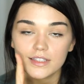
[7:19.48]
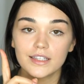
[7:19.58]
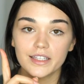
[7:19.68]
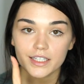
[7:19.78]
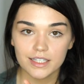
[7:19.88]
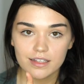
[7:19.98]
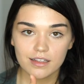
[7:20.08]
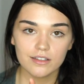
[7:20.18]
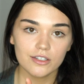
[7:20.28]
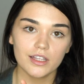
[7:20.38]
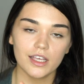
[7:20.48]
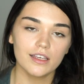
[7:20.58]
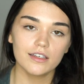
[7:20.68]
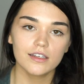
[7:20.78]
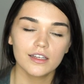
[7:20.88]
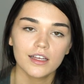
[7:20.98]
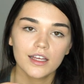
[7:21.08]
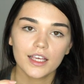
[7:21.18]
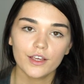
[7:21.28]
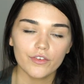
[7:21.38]
there is another thing.
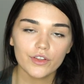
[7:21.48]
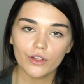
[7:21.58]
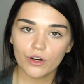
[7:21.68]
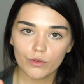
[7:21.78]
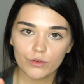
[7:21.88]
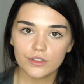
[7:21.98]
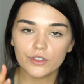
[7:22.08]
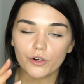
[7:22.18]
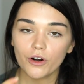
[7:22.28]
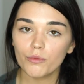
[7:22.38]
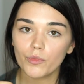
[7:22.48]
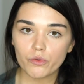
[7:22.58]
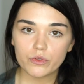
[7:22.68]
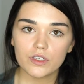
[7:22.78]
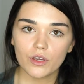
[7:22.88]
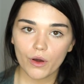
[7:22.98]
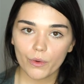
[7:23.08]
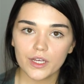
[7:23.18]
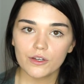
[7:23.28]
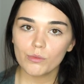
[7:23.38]
Even though your hormones
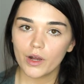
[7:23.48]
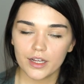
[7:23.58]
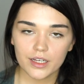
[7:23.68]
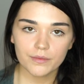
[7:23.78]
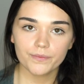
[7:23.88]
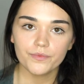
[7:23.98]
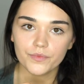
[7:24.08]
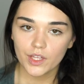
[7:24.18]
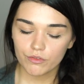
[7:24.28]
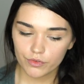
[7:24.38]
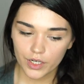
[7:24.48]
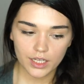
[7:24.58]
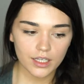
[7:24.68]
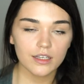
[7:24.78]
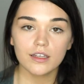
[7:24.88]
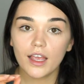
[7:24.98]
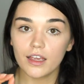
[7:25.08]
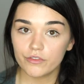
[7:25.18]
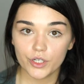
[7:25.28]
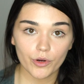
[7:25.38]
go in your body freely
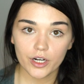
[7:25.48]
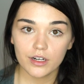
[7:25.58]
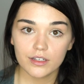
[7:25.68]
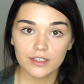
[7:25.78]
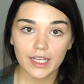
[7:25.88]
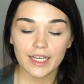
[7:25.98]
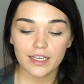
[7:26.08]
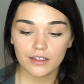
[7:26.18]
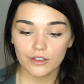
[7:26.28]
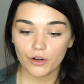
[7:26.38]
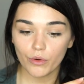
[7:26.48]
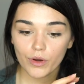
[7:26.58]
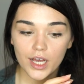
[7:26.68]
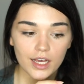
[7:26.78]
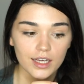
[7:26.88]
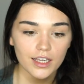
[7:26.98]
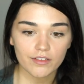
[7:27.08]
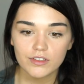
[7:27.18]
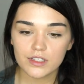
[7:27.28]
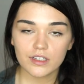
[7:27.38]
everywhere, they, you know,
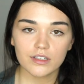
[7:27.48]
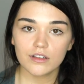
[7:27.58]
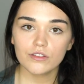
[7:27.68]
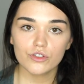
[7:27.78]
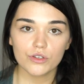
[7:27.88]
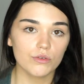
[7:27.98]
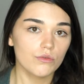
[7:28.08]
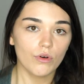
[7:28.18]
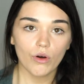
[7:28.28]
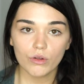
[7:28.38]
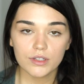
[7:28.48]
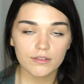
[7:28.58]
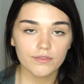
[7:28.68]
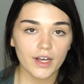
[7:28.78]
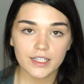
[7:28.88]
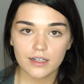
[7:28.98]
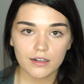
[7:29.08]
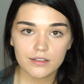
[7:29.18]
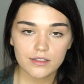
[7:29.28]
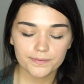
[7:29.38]
give the signal to all the fat
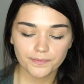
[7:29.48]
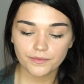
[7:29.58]
cells,